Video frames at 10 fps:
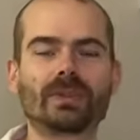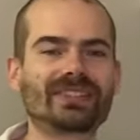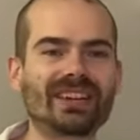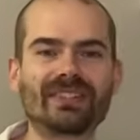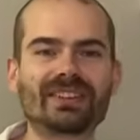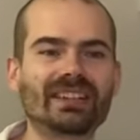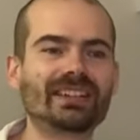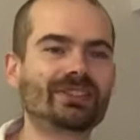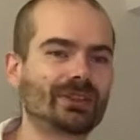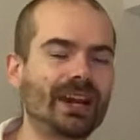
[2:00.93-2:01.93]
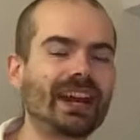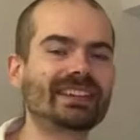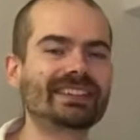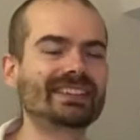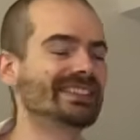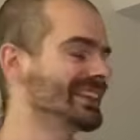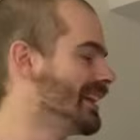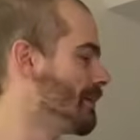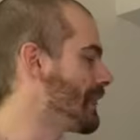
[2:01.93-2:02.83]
the 17th or 80s,